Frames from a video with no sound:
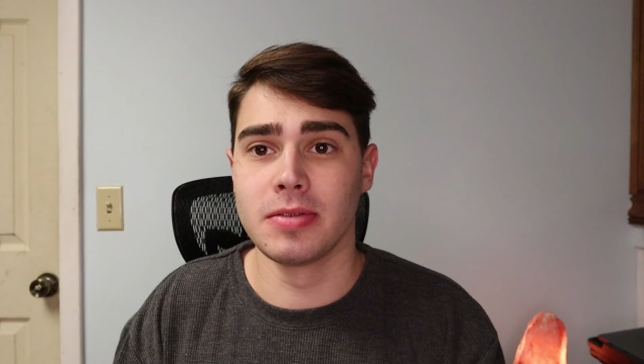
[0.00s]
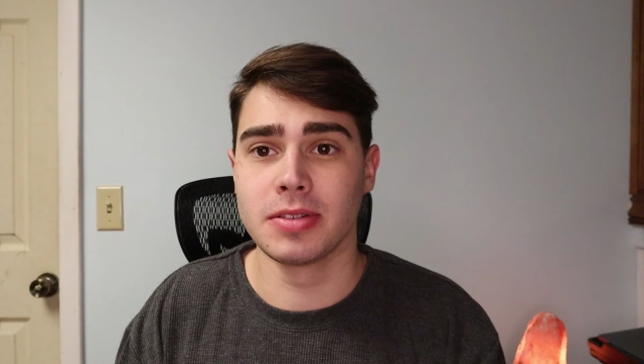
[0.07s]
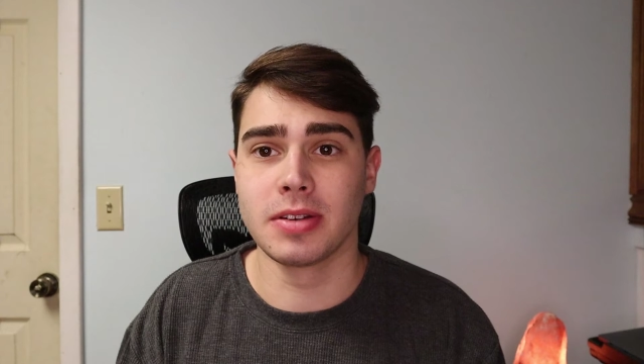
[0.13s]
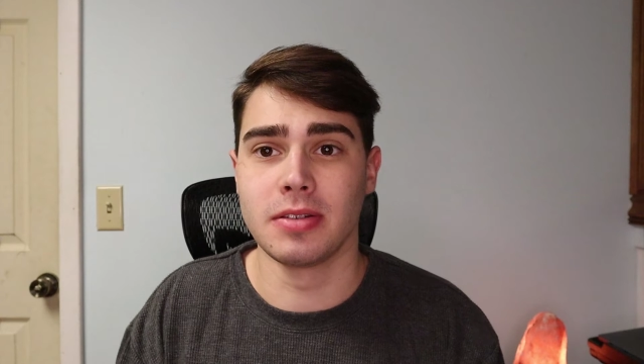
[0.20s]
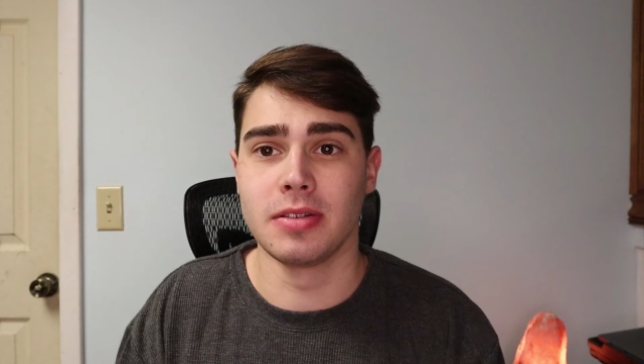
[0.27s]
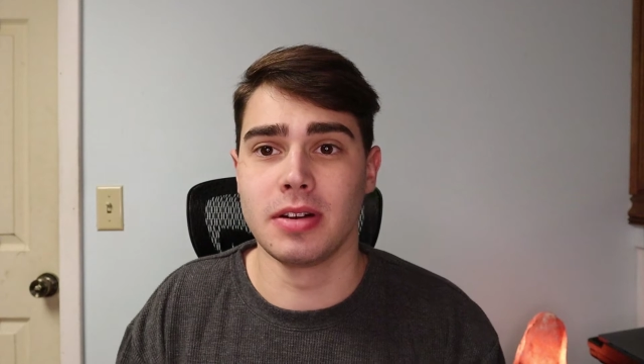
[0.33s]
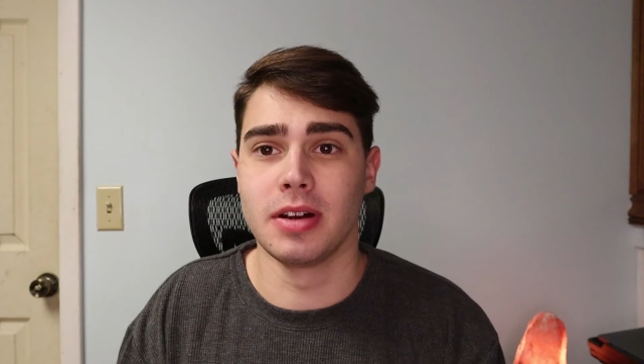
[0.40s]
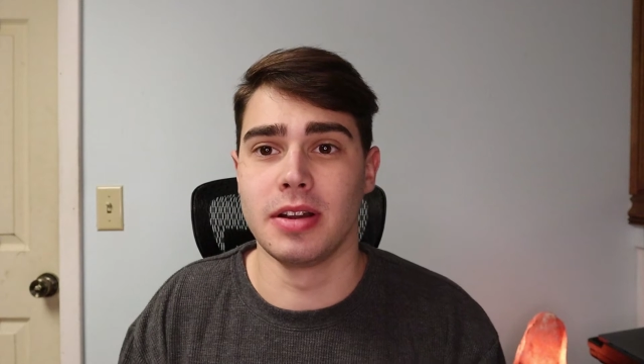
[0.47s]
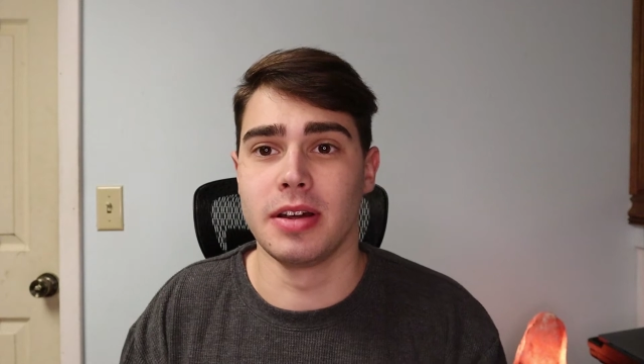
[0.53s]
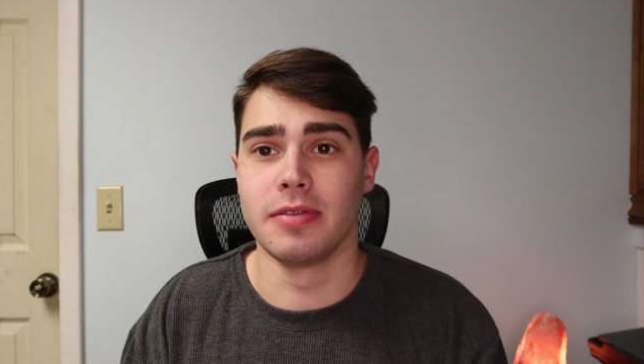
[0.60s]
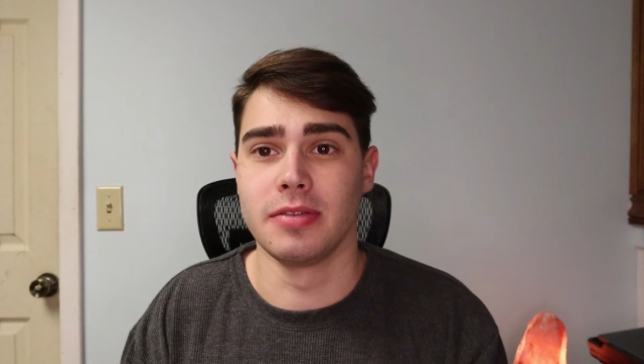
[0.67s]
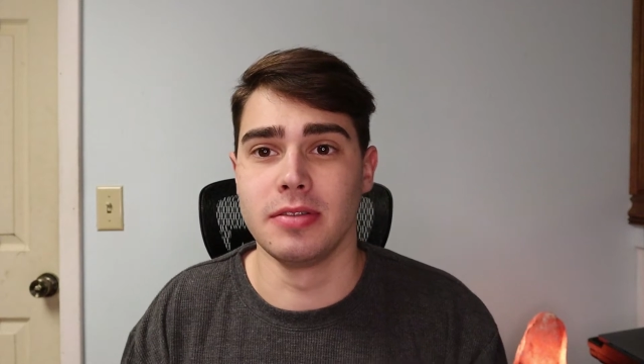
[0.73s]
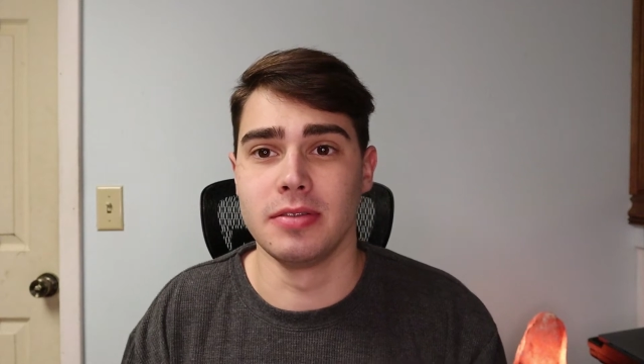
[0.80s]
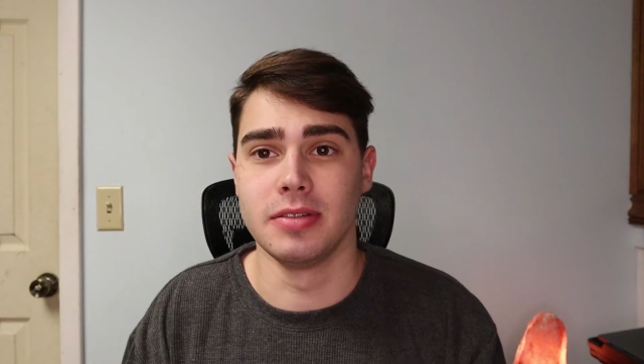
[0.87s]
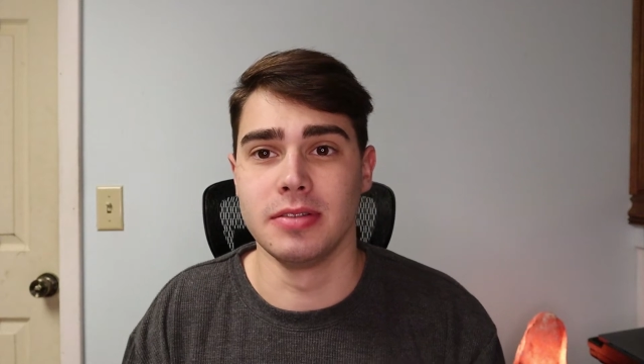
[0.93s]
What's going on,
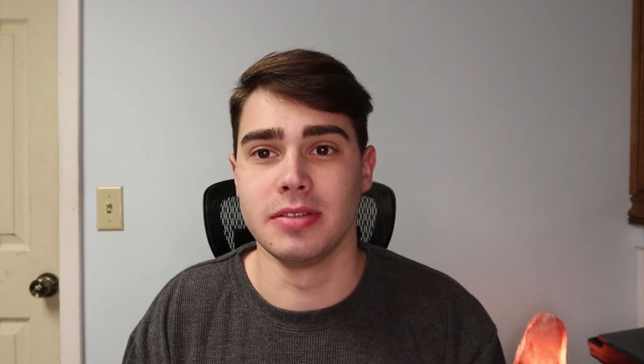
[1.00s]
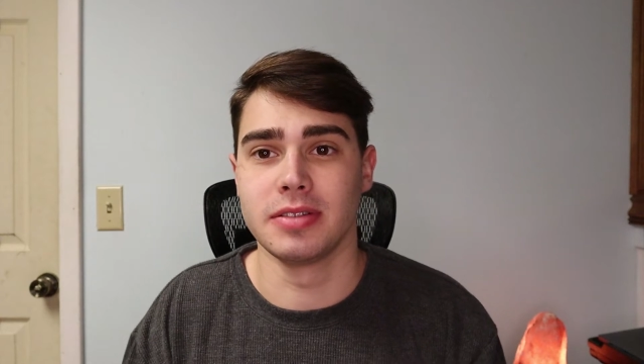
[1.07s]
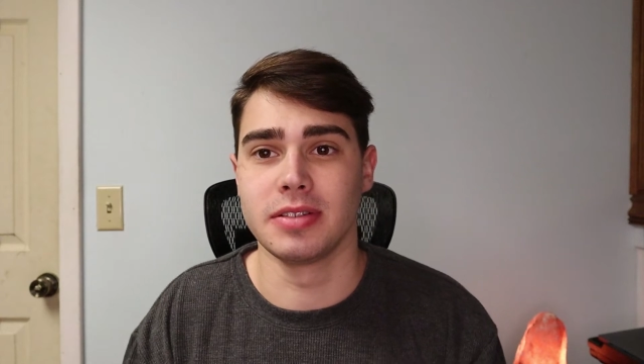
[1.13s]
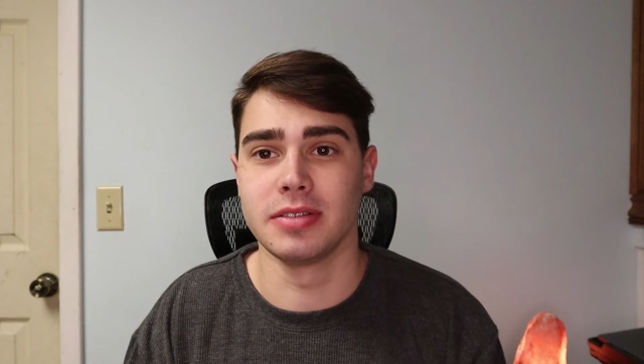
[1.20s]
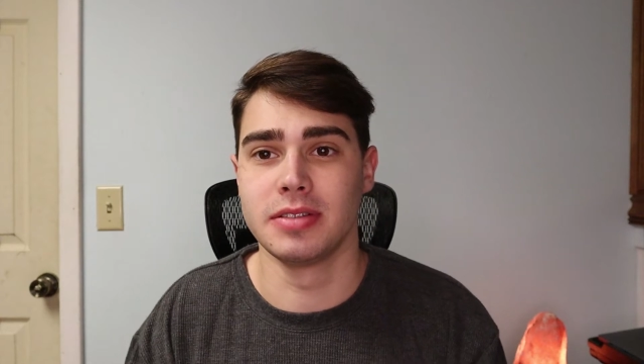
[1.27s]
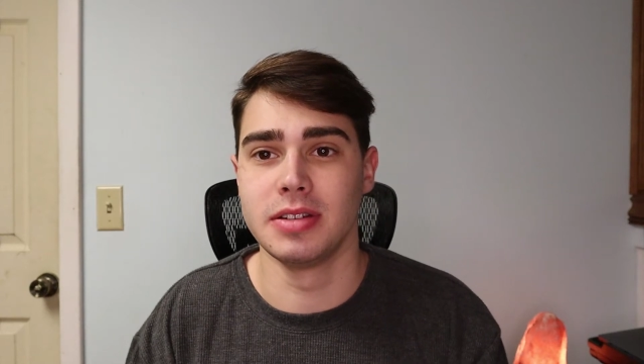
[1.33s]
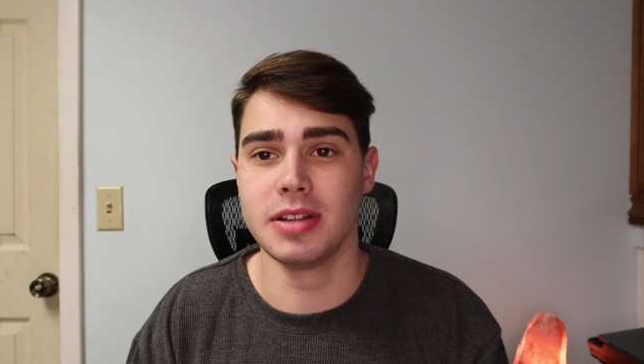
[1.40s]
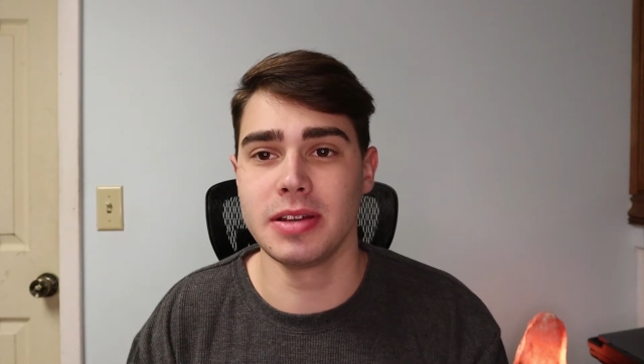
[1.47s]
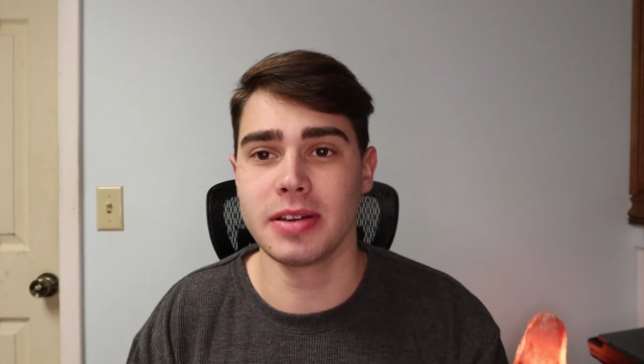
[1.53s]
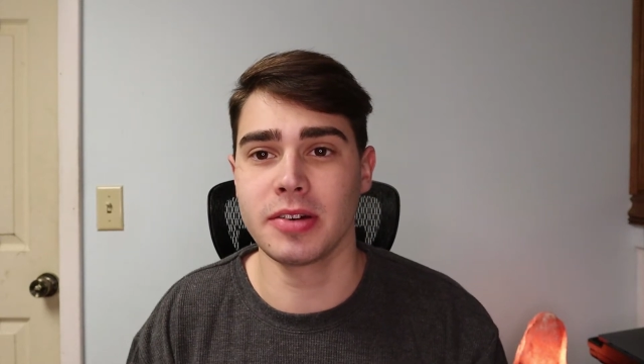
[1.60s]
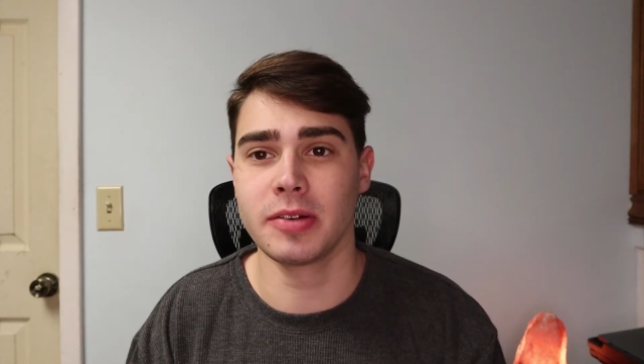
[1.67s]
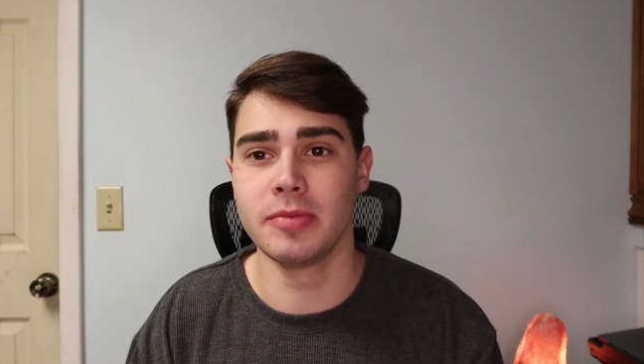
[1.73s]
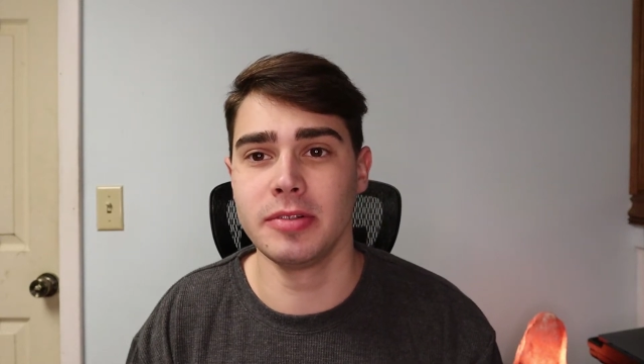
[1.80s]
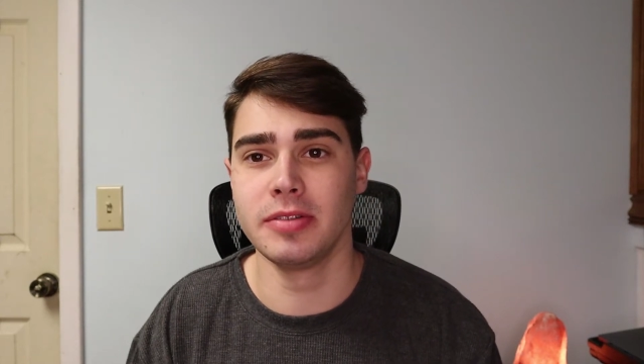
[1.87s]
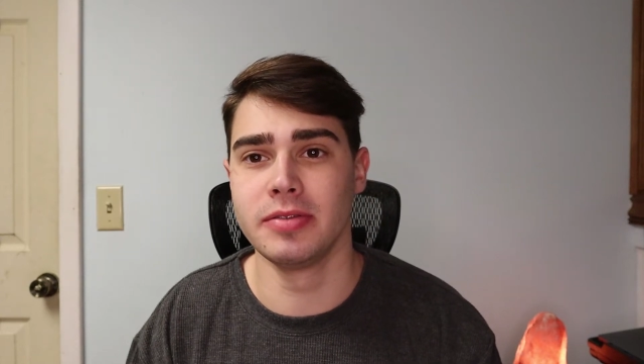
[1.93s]
everyone? So today
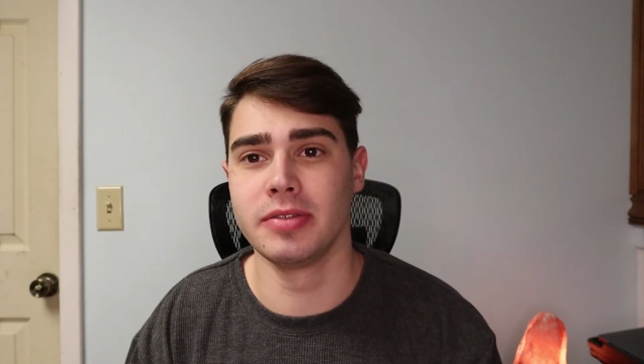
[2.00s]
I'm going to be